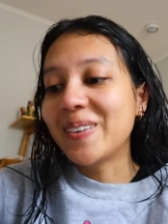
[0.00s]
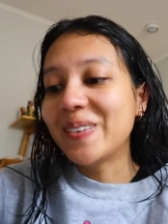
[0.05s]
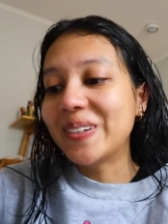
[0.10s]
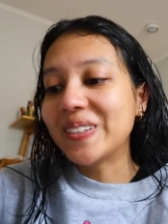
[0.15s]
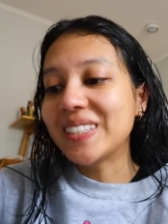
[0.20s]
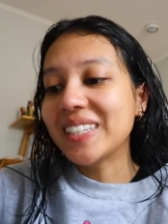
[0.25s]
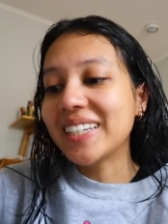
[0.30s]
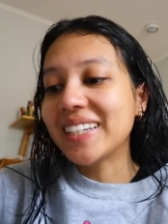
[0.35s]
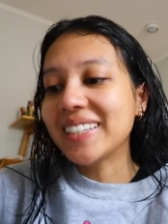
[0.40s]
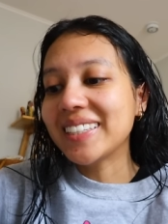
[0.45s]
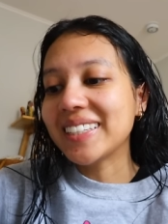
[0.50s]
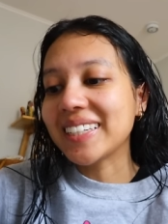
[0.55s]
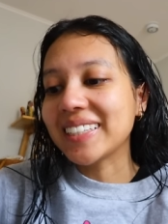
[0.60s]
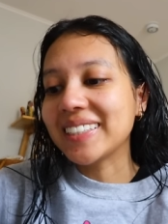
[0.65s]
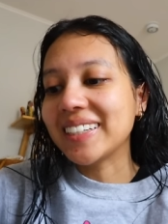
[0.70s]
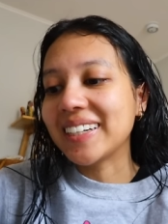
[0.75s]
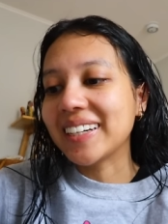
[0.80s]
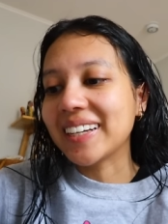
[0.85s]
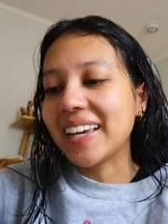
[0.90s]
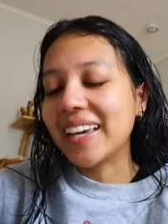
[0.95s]
I posted on
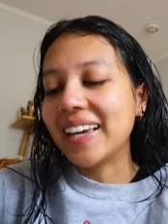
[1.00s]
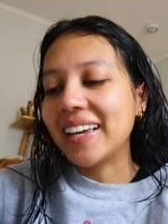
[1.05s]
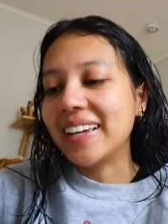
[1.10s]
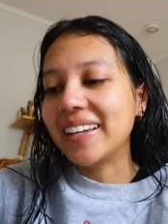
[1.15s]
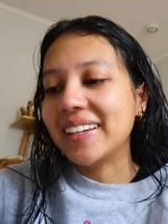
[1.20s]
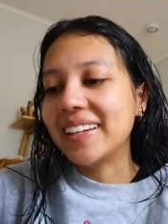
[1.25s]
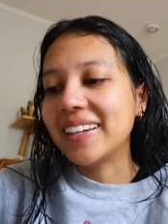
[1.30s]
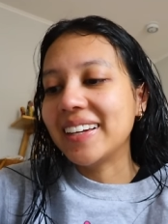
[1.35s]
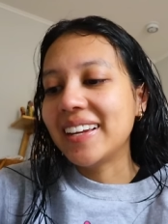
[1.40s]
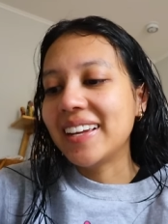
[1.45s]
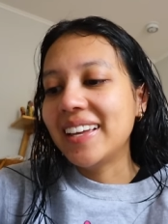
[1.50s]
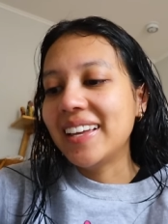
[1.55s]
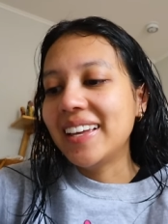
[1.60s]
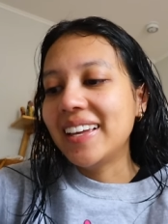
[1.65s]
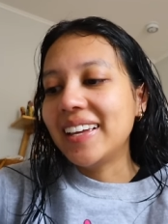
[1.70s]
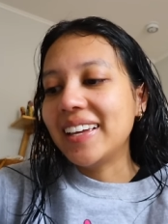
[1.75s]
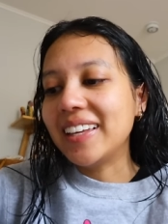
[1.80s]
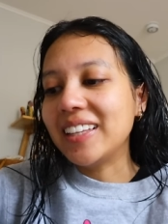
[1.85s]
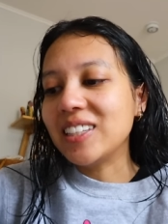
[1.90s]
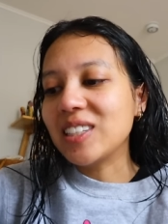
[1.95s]
TikTok and
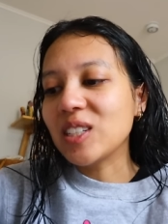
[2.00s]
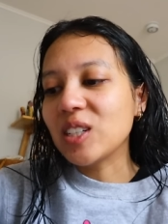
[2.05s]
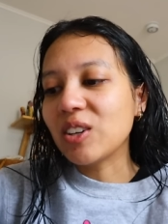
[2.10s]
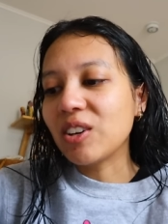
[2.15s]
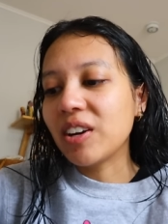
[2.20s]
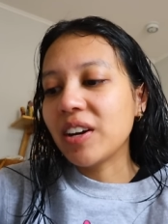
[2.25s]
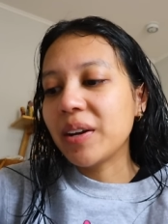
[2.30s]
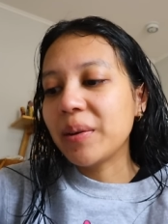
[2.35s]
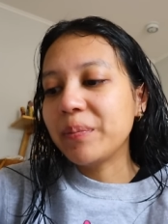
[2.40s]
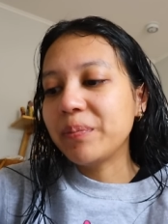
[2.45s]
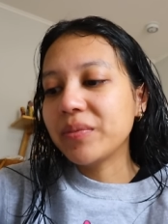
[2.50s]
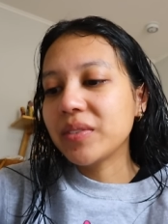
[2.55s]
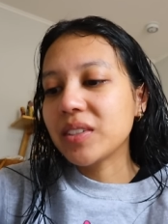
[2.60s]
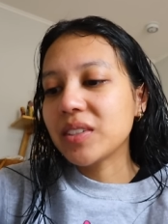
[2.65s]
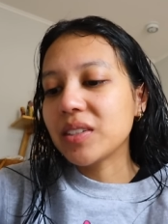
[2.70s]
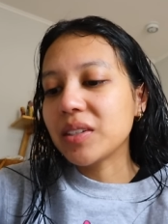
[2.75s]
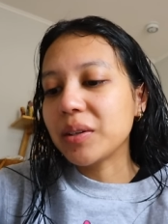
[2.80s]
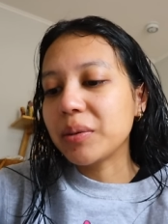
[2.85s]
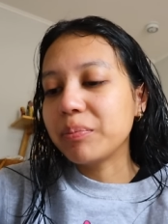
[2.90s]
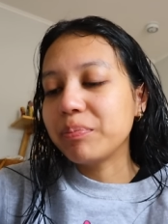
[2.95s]
Instagram,
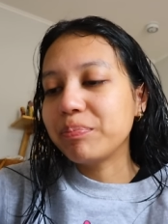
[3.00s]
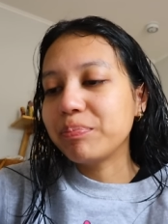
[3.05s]
so